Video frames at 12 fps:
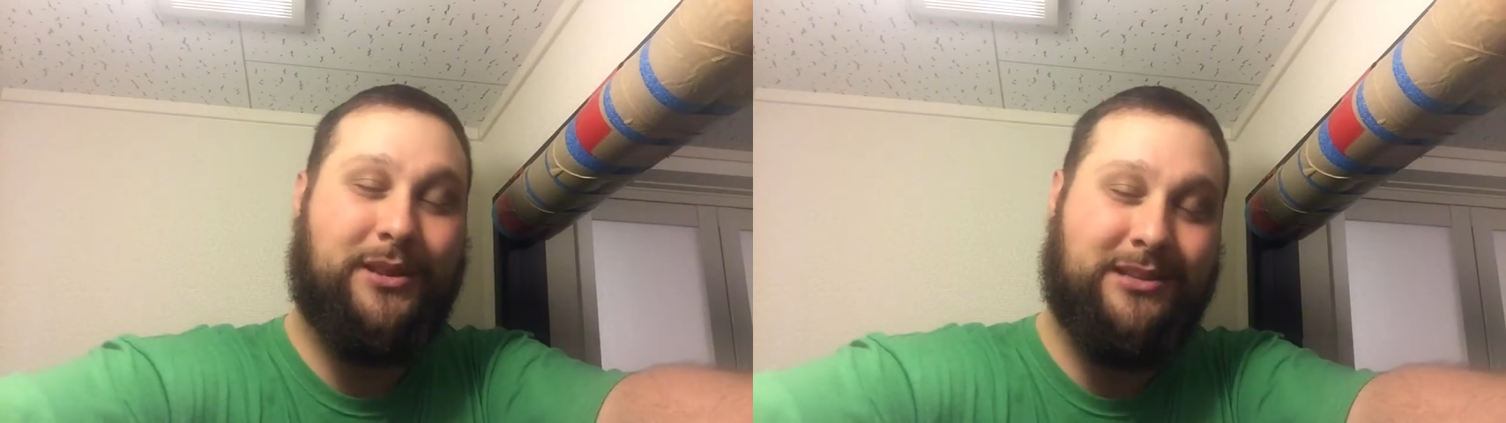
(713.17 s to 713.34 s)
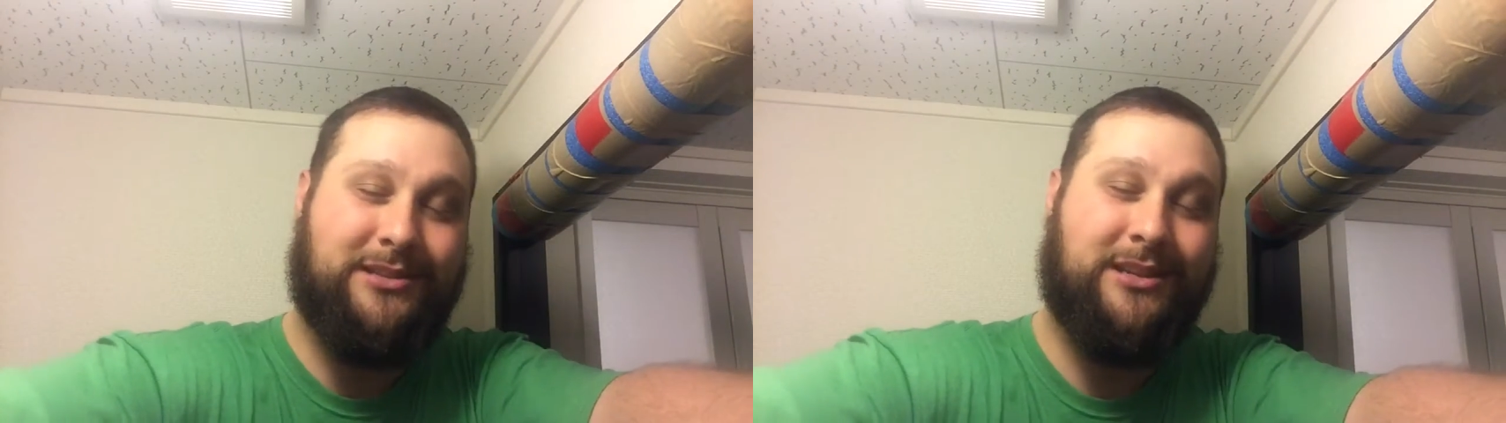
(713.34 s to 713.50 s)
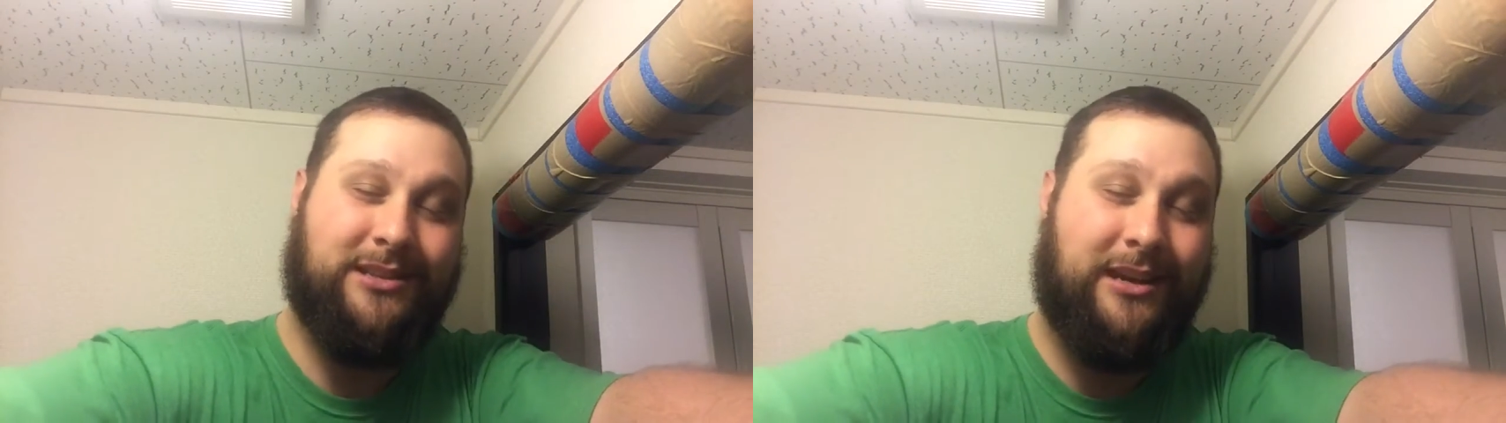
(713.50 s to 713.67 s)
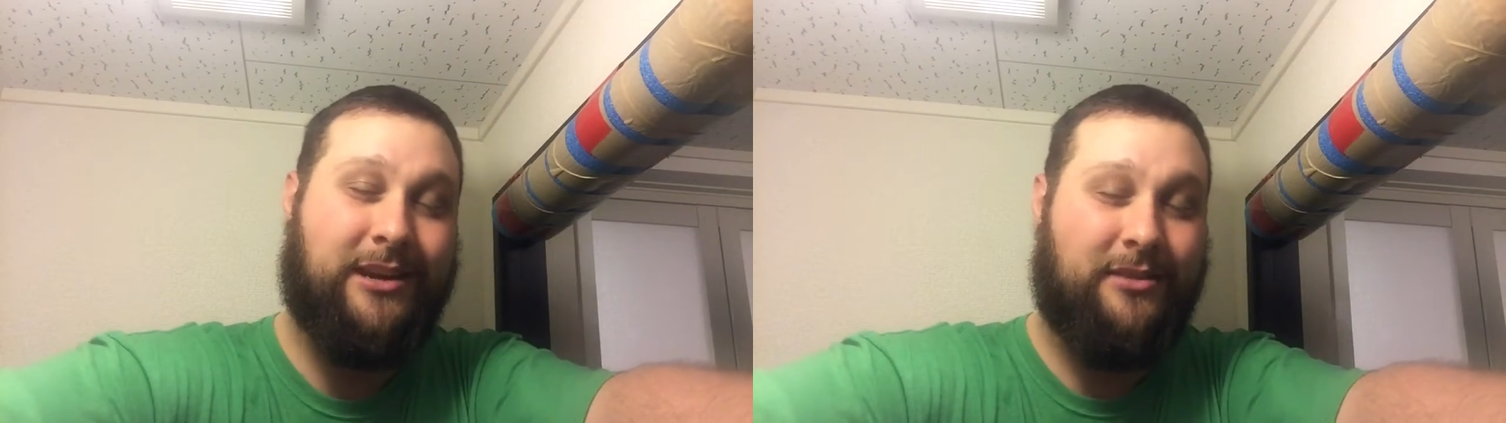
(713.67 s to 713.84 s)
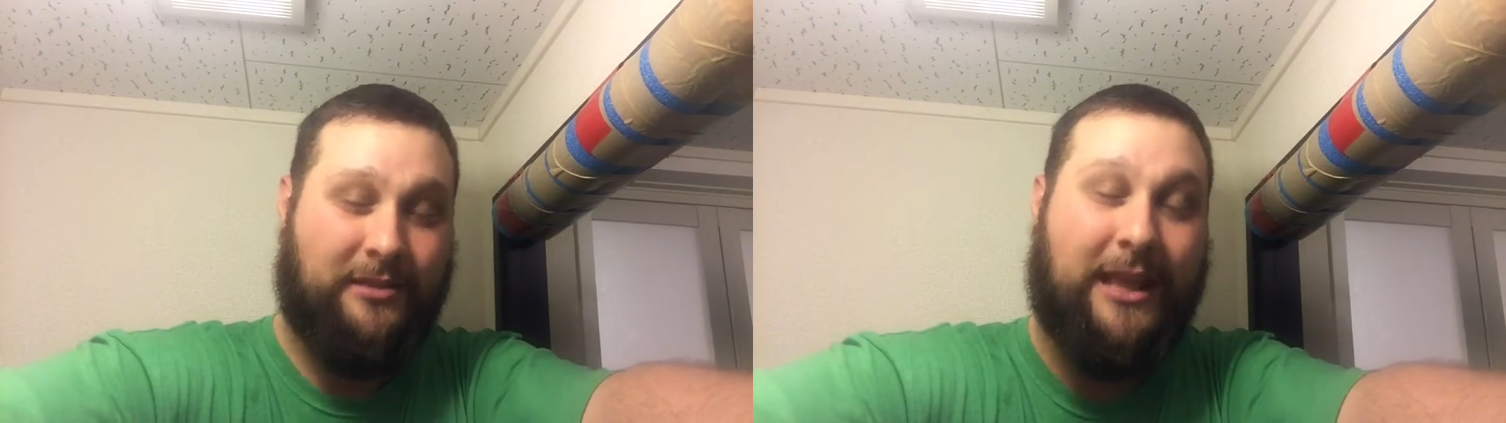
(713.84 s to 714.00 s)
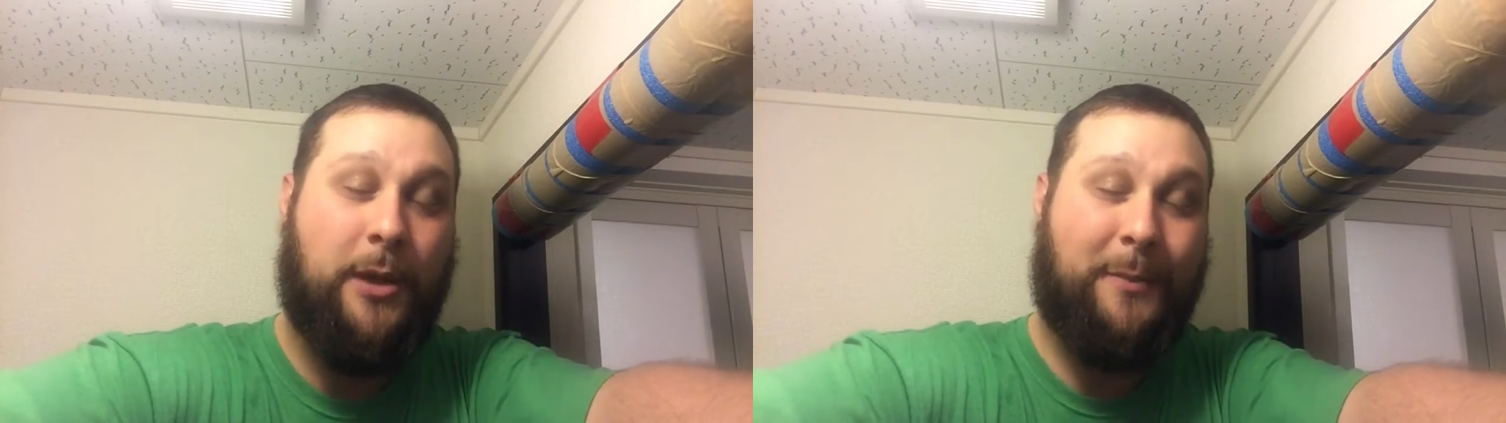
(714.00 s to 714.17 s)

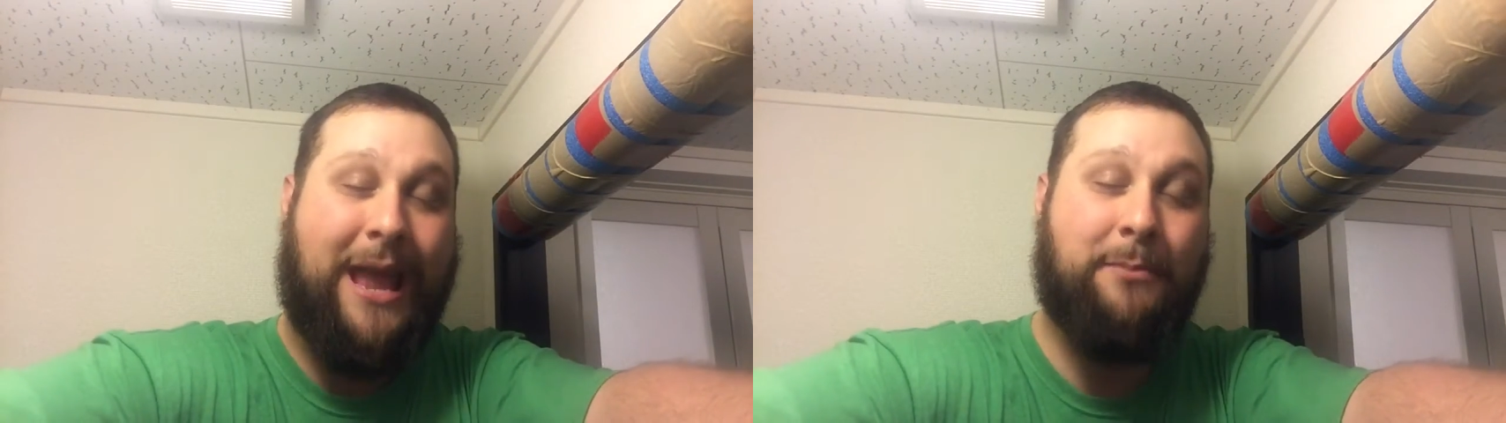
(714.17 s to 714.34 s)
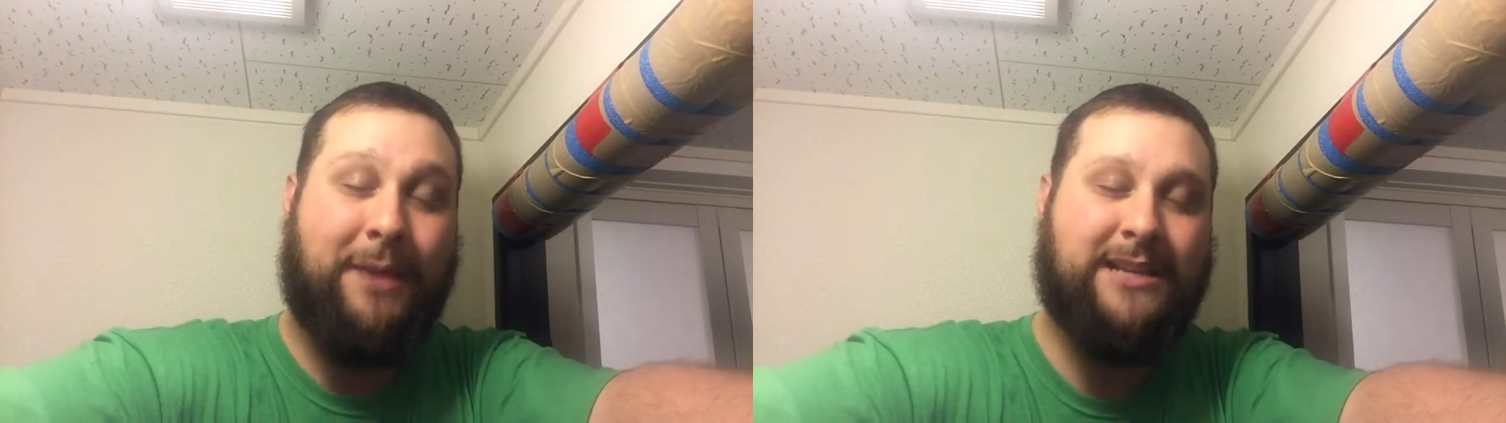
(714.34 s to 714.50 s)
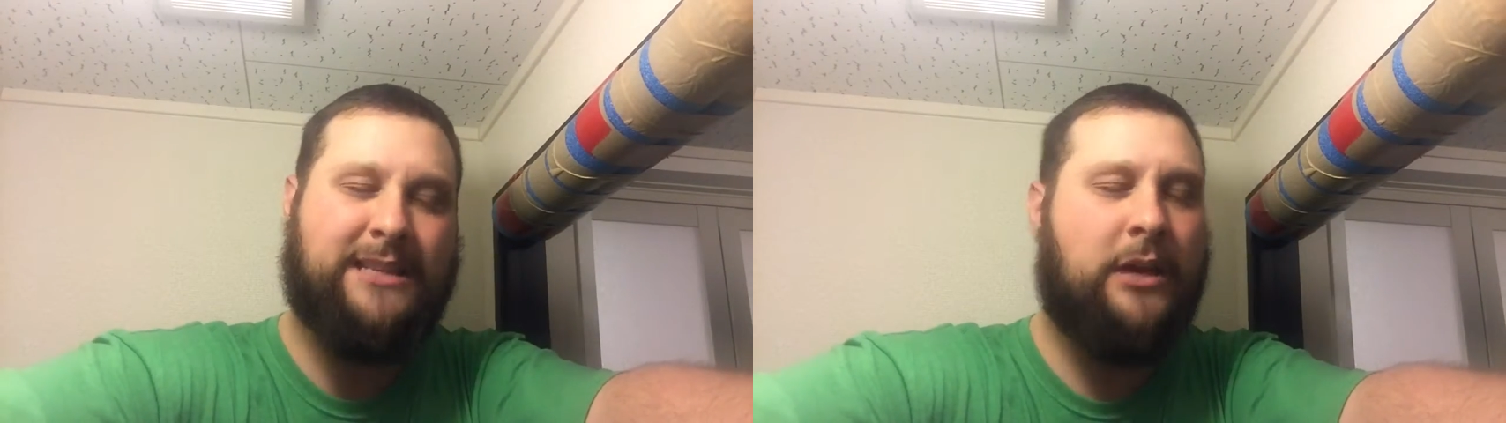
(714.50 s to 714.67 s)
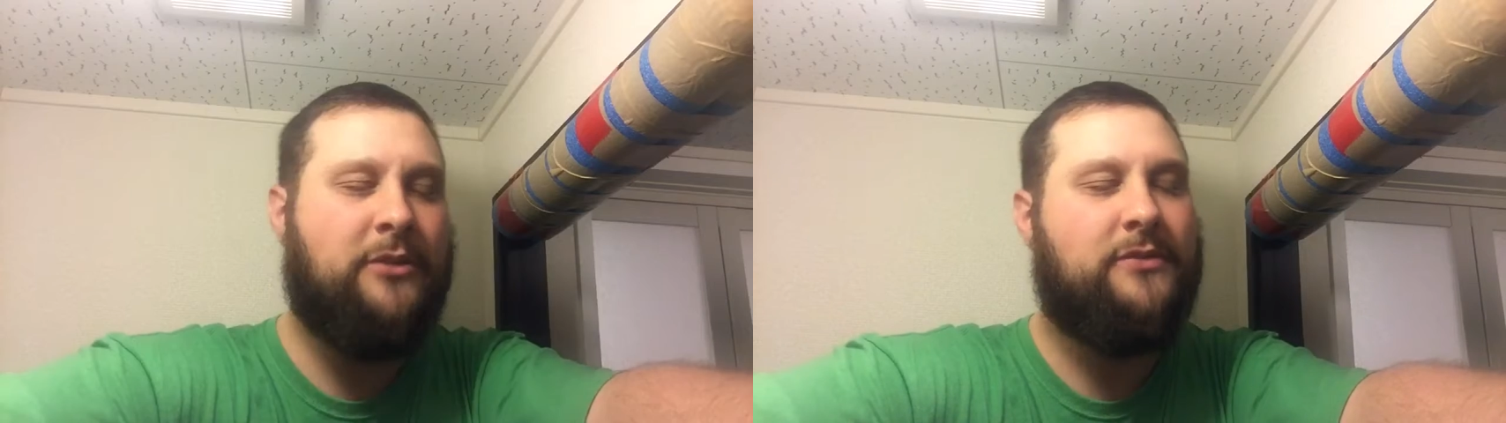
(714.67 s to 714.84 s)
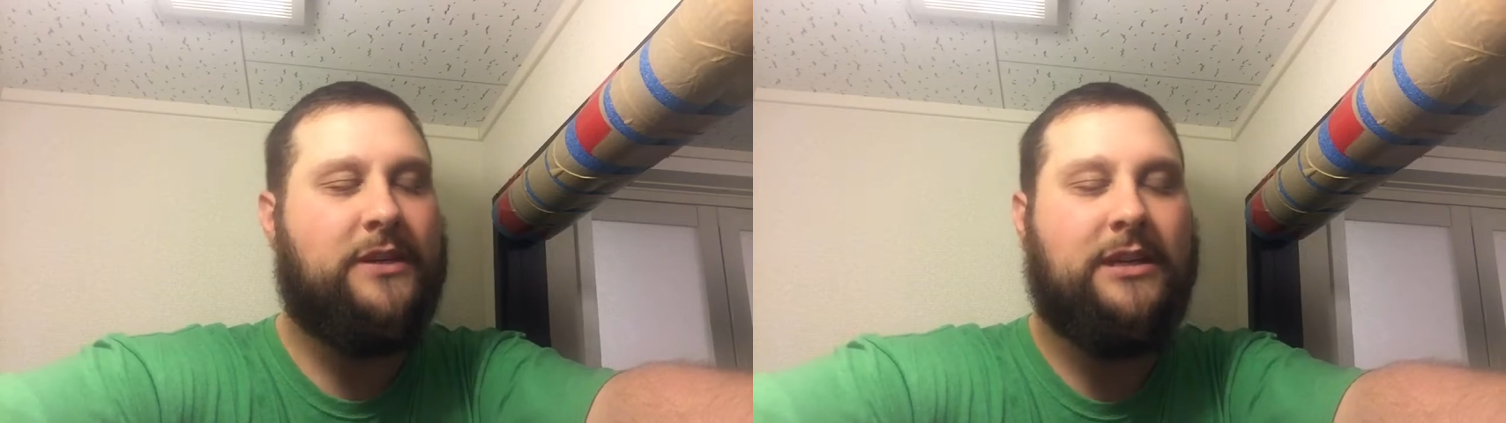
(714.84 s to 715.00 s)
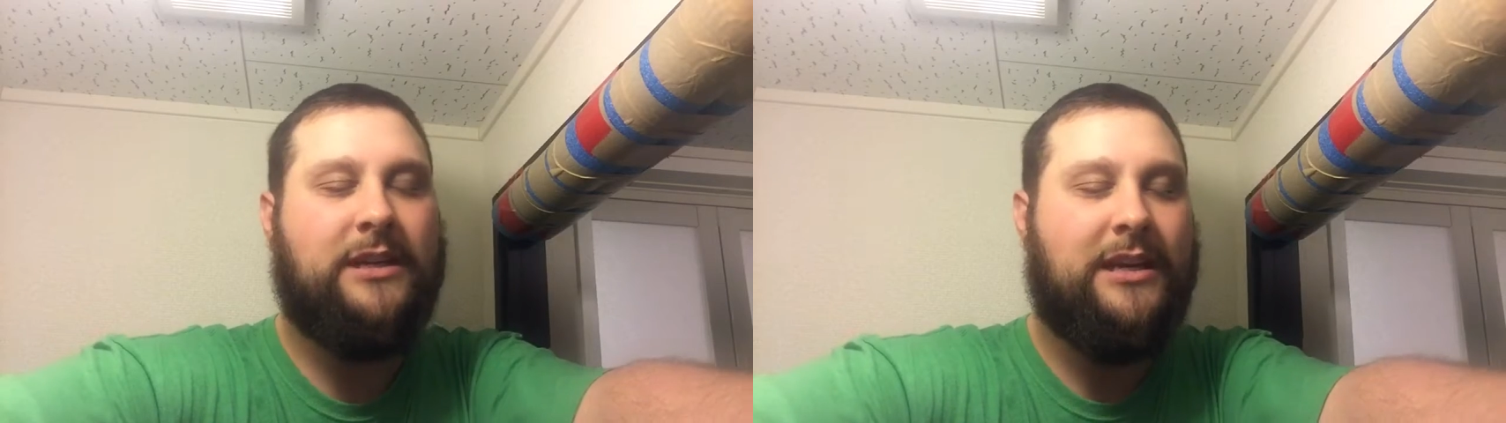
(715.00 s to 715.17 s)
them and myself.